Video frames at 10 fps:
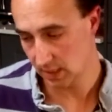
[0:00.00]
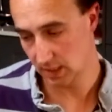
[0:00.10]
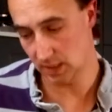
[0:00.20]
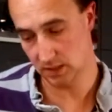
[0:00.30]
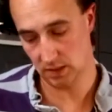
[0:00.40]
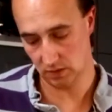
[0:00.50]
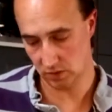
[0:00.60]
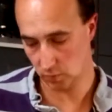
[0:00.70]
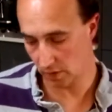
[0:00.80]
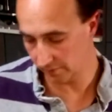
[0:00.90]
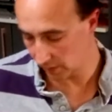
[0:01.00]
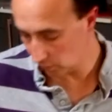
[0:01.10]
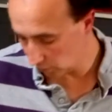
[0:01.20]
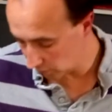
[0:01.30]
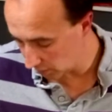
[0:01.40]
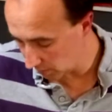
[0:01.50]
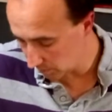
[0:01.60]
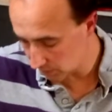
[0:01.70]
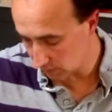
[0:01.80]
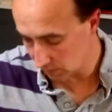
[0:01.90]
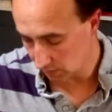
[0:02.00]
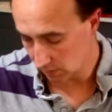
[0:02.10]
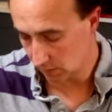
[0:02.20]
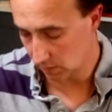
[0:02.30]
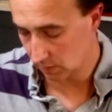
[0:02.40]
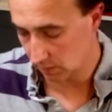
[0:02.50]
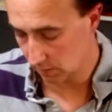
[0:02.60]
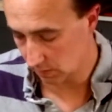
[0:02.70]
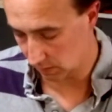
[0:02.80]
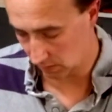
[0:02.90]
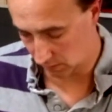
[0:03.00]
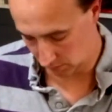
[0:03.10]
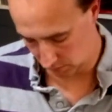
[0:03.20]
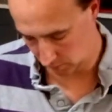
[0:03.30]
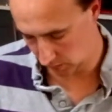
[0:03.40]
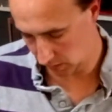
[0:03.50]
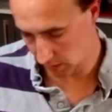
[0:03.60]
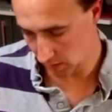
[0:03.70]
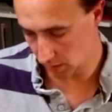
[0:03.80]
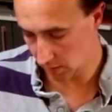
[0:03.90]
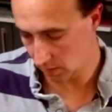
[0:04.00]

into those 12 equal groups. So there we go.